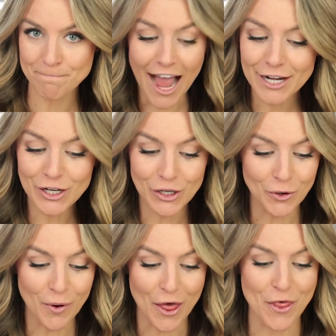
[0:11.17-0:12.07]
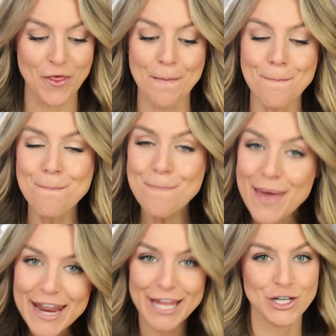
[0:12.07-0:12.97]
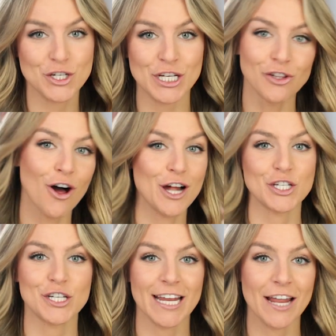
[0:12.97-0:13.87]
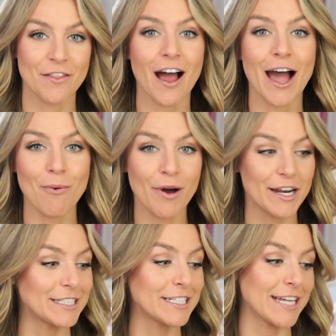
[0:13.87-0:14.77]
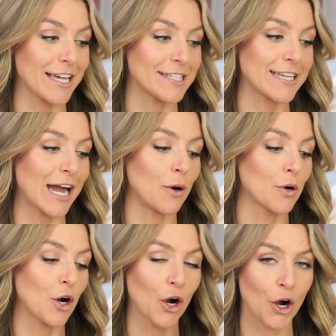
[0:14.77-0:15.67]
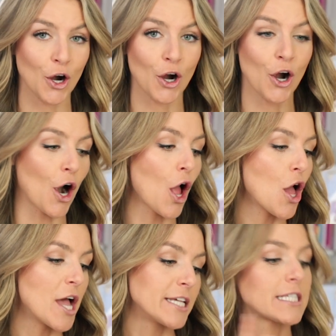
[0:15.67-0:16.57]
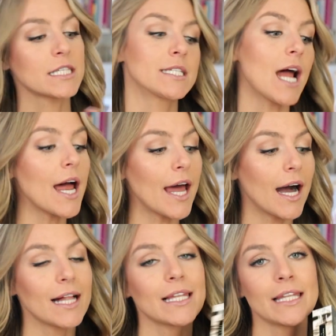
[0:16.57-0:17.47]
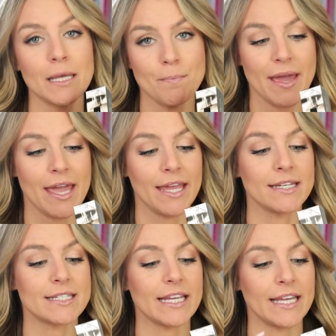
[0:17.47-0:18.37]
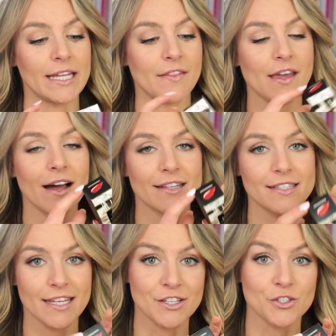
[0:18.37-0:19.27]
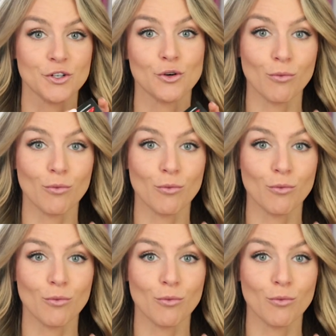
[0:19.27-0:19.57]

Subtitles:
I knew the minute she launched it that I wanted to test out her Stunna lip paint in the uncensored